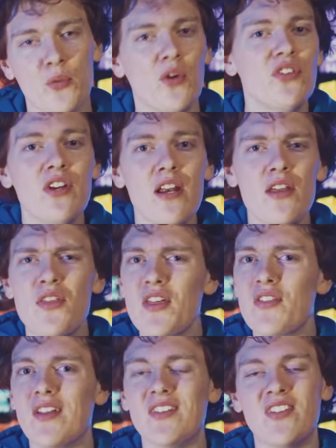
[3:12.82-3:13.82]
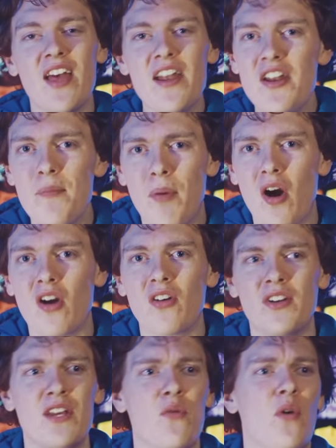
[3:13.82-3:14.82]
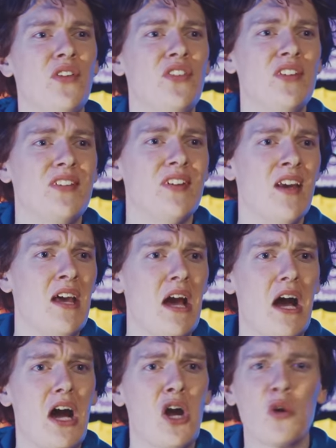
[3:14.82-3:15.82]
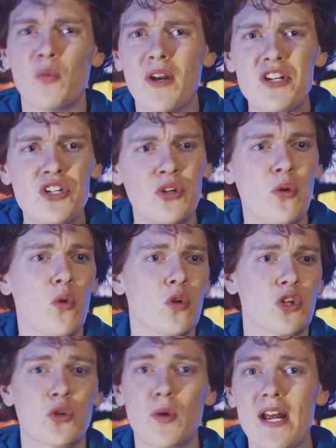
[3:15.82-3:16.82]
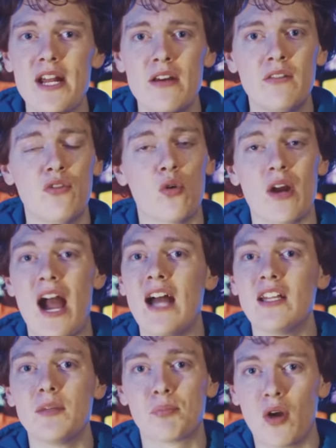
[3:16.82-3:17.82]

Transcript: There wasn't anything that set it apart, it wasn't uh, original or creative or highly